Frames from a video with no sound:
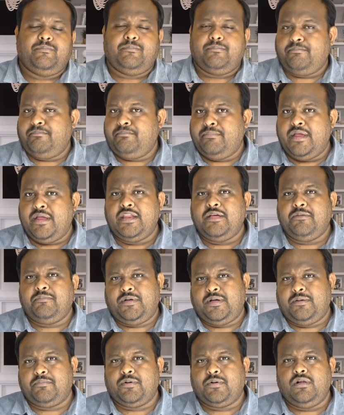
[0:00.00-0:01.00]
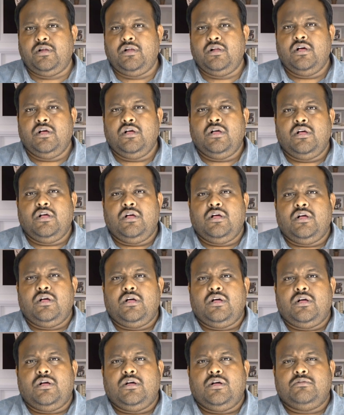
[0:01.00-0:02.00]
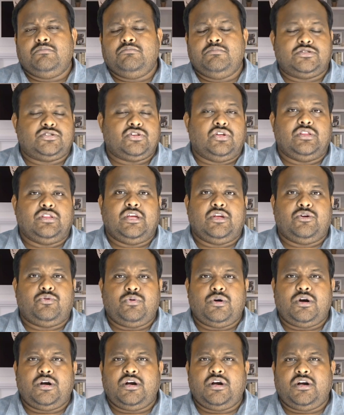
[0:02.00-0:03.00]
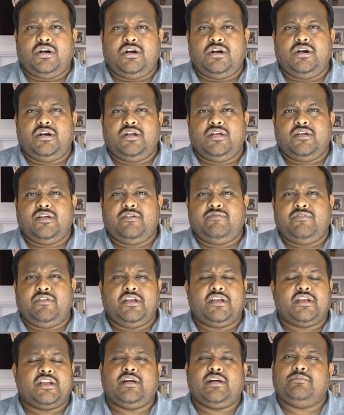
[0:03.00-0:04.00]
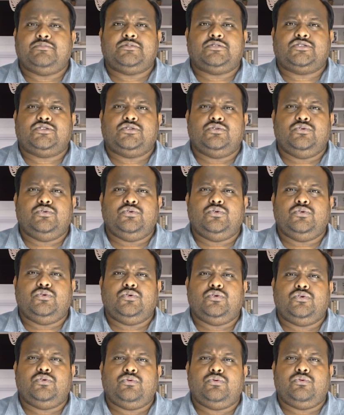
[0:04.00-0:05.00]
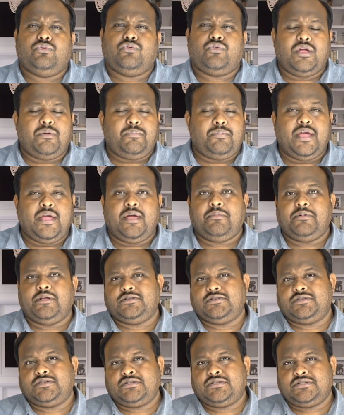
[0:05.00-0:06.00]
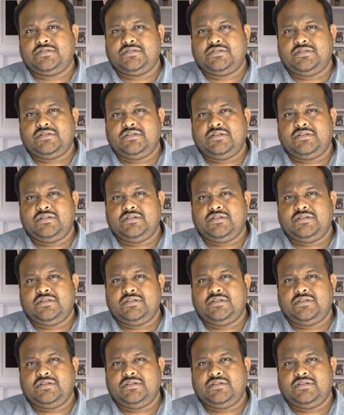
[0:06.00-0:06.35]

Many people miss on their word when it comes to repayments.